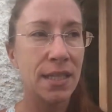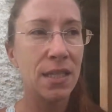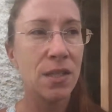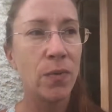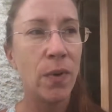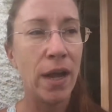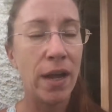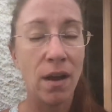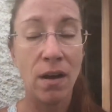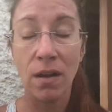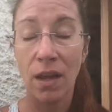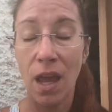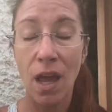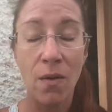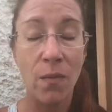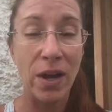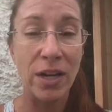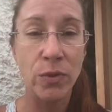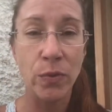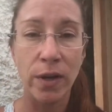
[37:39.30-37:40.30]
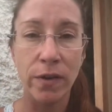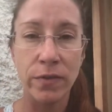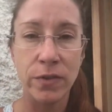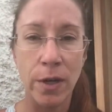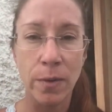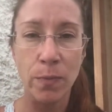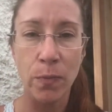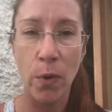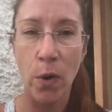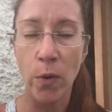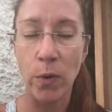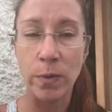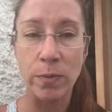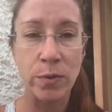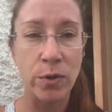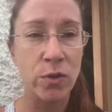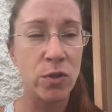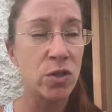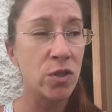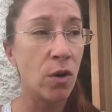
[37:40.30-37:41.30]
is why, again, why 12 step
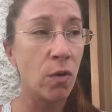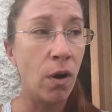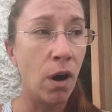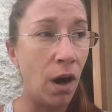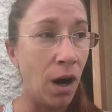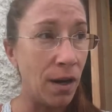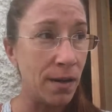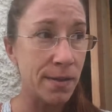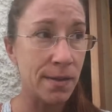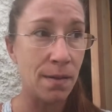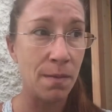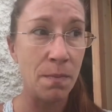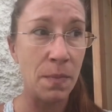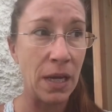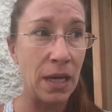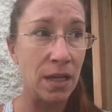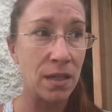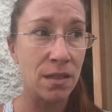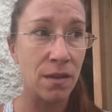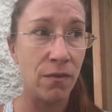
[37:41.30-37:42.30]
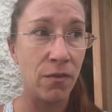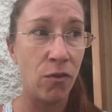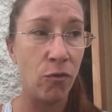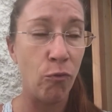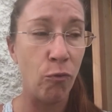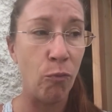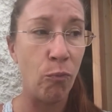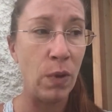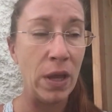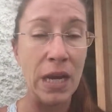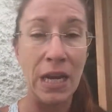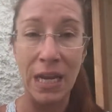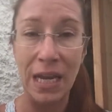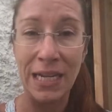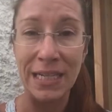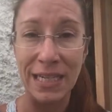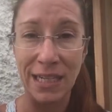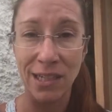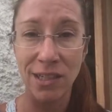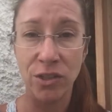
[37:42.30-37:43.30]
programs are so awesome because if you've been
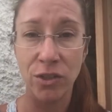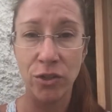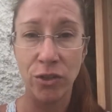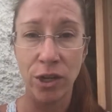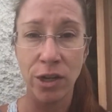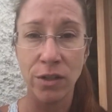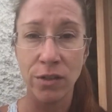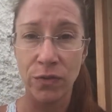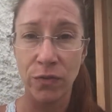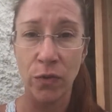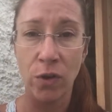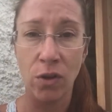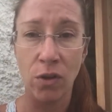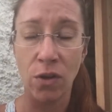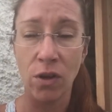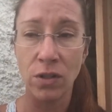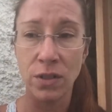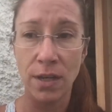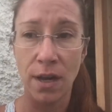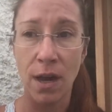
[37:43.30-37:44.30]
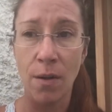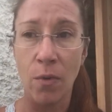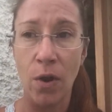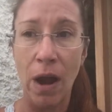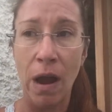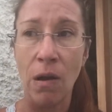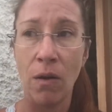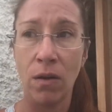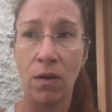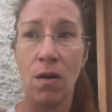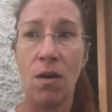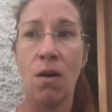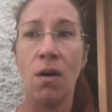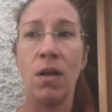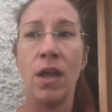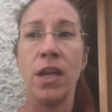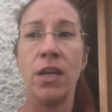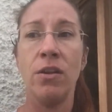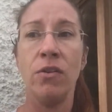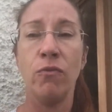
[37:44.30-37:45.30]
addicted to drugs for a long time or alcohol
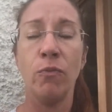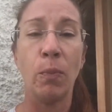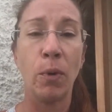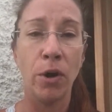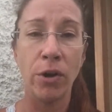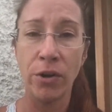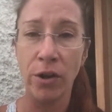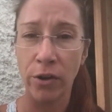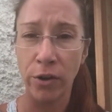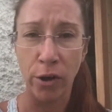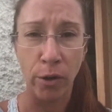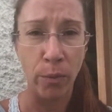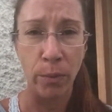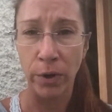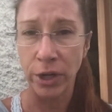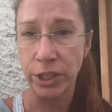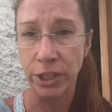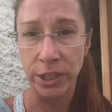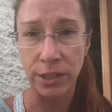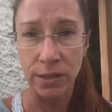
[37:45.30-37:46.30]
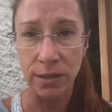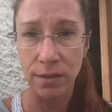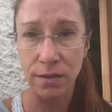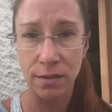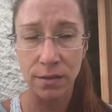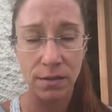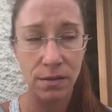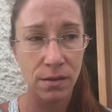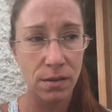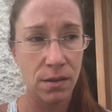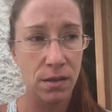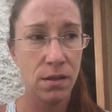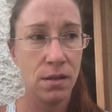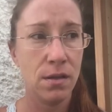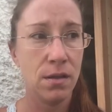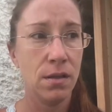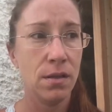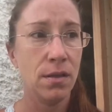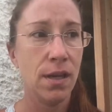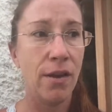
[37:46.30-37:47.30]
and you've burned all your bridges,
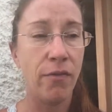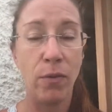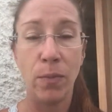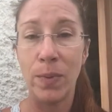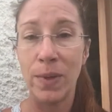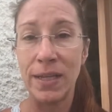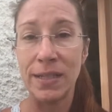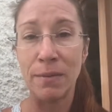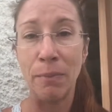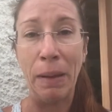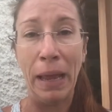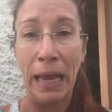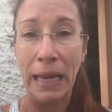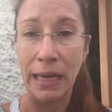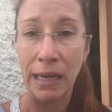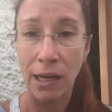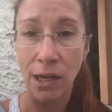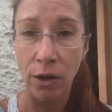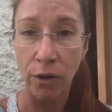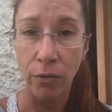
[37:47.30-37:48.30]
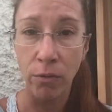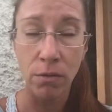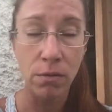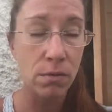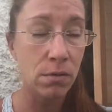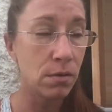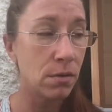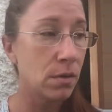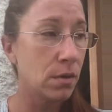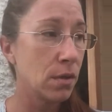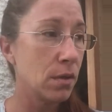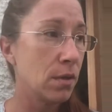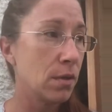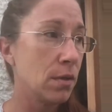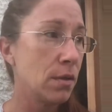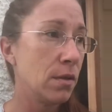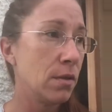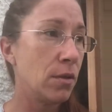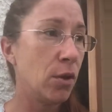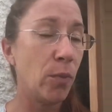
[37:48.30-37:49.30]
everybody's abandoned you,
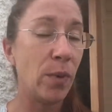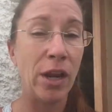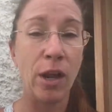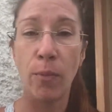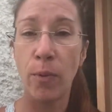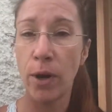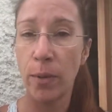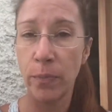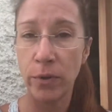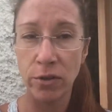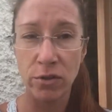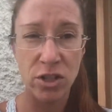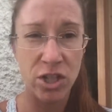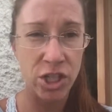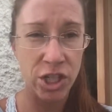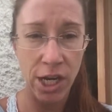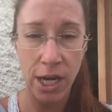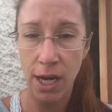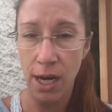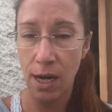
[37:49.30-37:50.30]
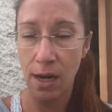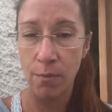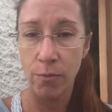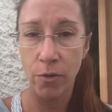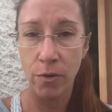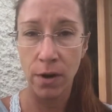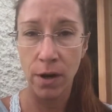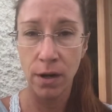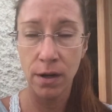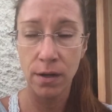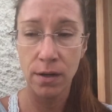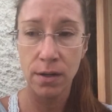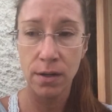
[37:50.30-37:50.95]
nobody can put up with your shit anymore.